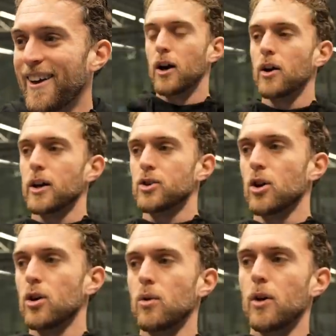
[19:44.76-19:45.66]
Okay,
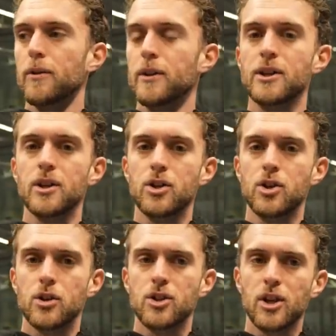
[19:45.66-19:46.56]
so this
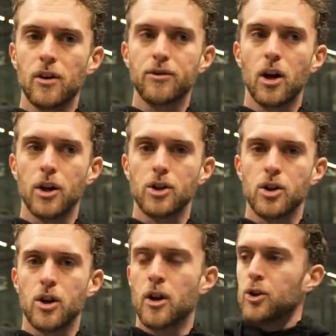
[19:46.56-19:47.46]
is self-knowledge.
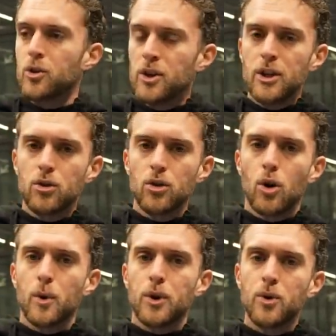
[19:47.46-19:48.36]
You need to know
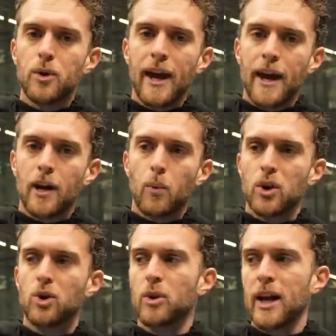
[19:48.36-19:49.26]
what you can and
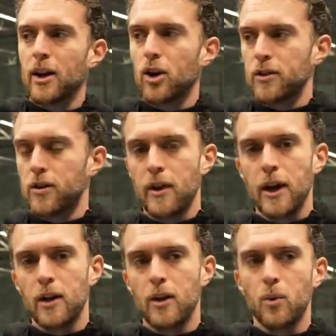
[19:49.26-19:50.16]
what you cannot.
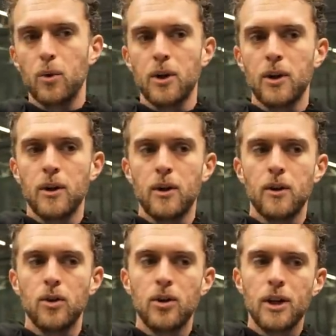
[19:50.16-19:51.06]
And
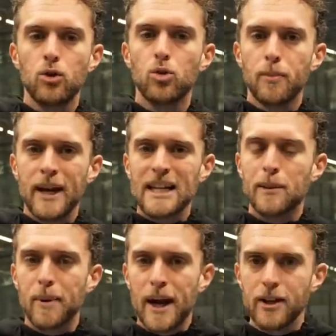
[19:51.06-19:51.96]
we need to make the
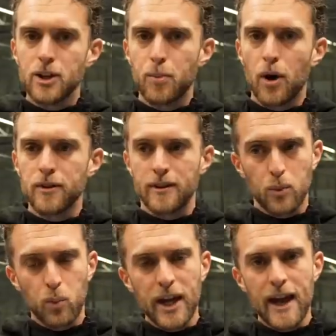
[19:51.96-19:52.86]
blind spots
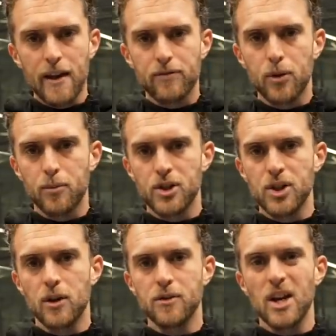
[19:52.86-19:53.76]
that we have from
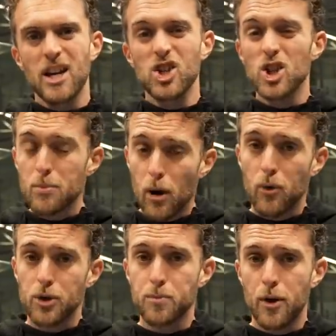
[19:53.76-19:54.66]
ourselves as
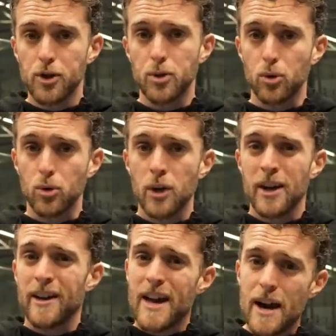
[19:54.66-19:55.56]
small as possible.
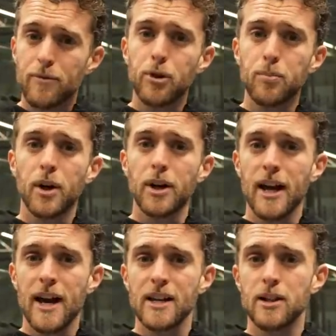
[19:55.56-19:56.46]
Everybody
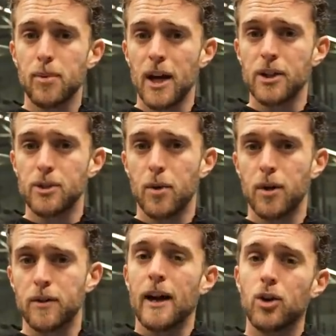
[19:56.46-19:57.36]
has a blind
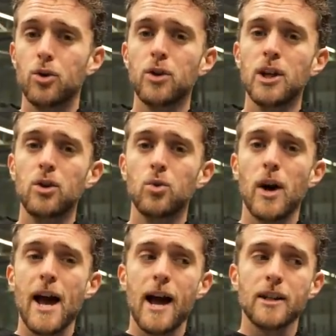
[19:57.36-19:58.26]
spot, and you need to
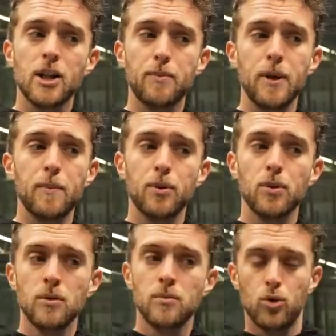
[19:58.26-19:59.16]
ask
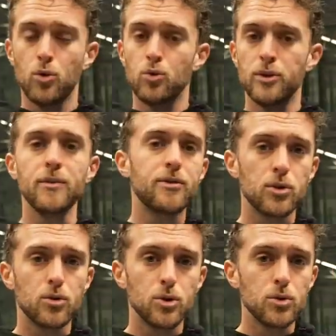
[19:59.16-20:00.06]
people to
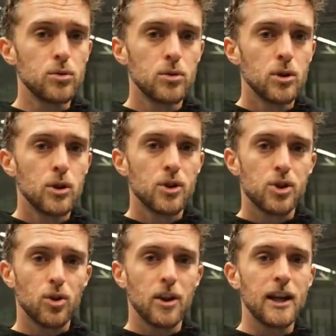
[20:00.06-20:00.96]
review you
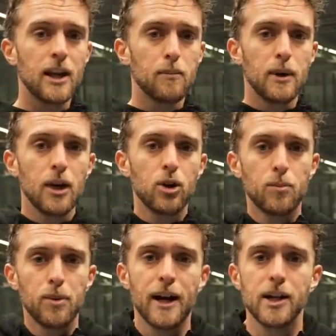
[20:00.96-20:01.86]
so they can make your
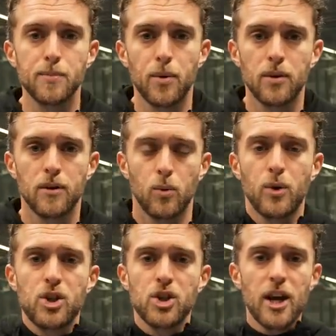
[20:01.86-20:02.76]
blind spot,
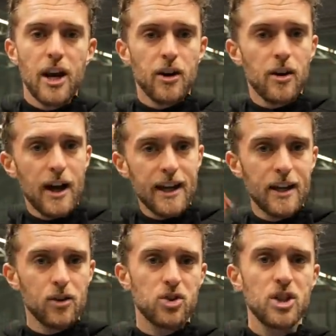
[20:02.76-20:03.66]
which is here, I
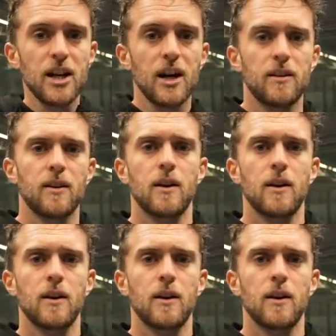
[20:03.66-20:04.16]
cannot see that,